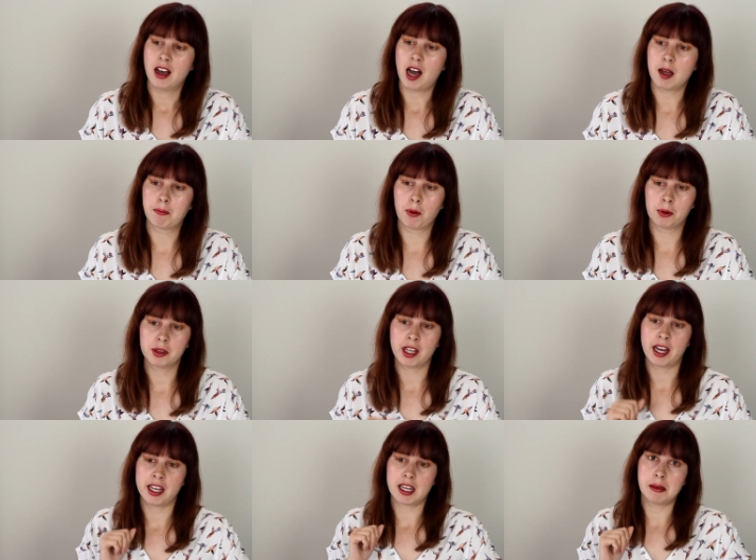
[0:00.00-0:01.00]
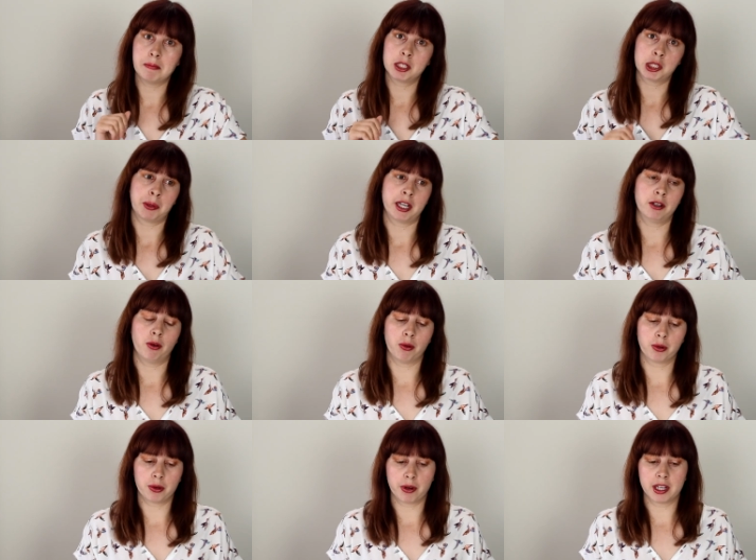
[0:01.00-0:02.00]
I bought that in between
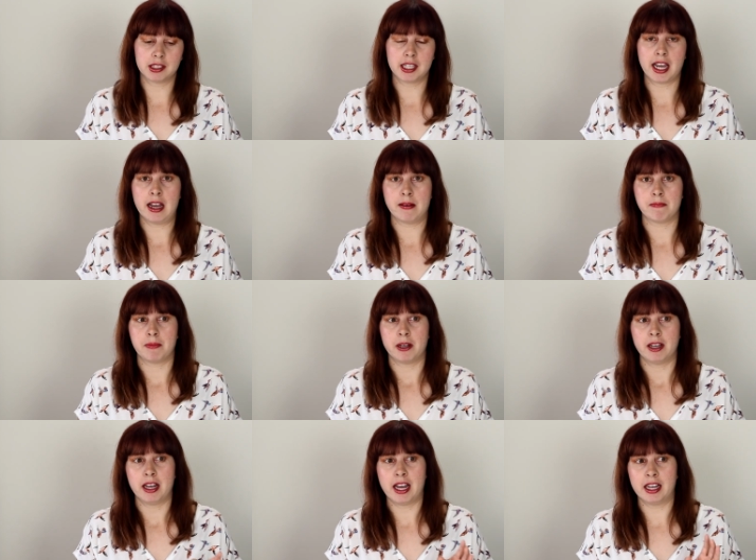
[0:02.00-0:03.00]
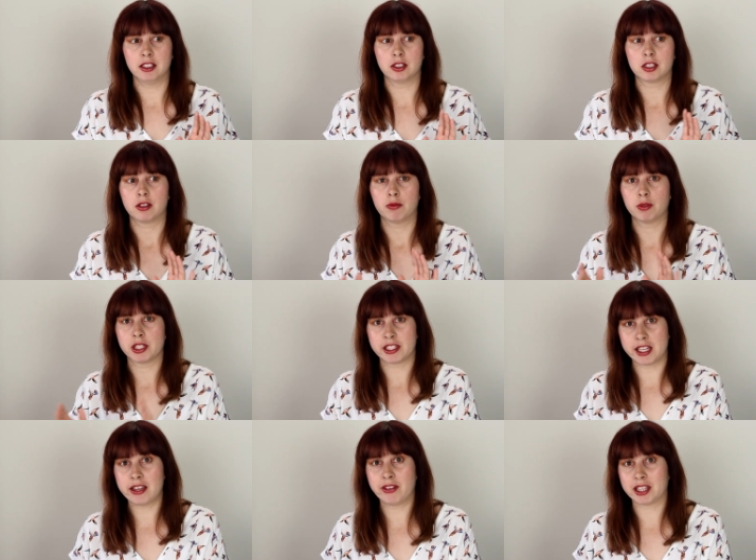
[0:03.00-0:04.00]
ordering the amp and
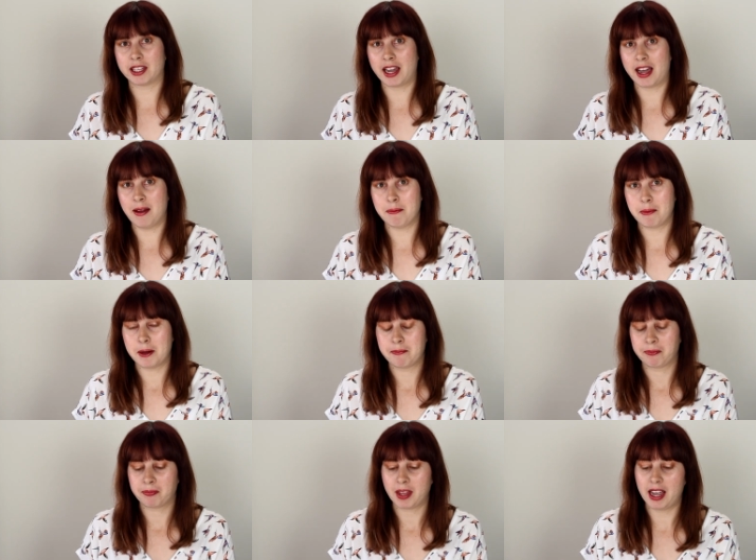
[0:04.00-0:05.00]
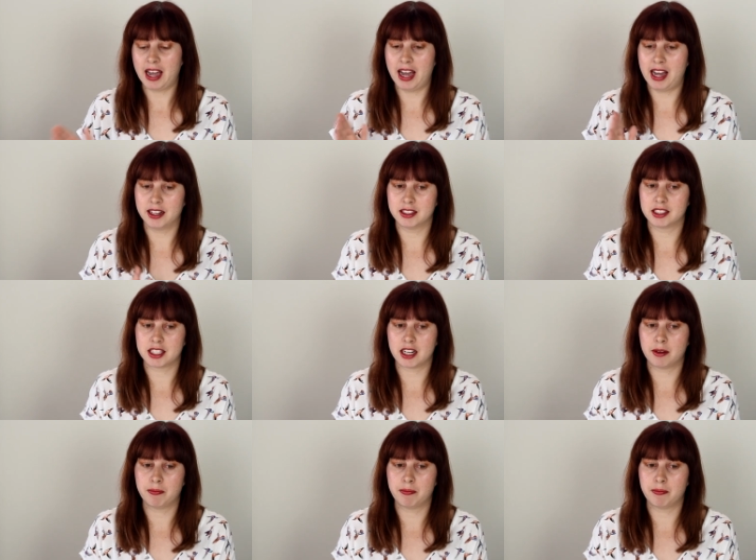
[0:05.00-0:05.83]
receiving the amp, and